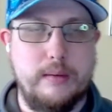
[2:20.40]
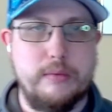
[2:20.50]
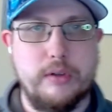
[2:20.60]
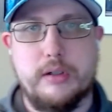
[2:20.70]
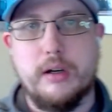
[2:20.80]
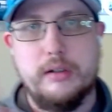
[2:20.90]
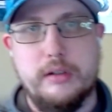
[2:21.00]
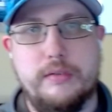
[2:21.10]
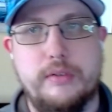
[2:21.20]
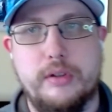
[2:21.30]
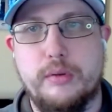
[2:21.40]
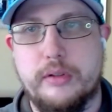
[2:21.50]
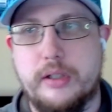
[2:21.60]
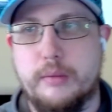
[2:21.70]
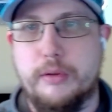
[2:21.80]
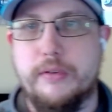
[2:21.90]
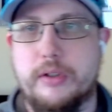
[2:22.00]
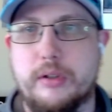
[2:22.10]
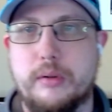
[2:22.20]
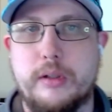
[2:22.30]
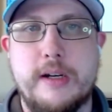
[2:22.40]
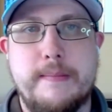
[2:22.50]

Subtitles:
Regardless of the tool that you're moving to,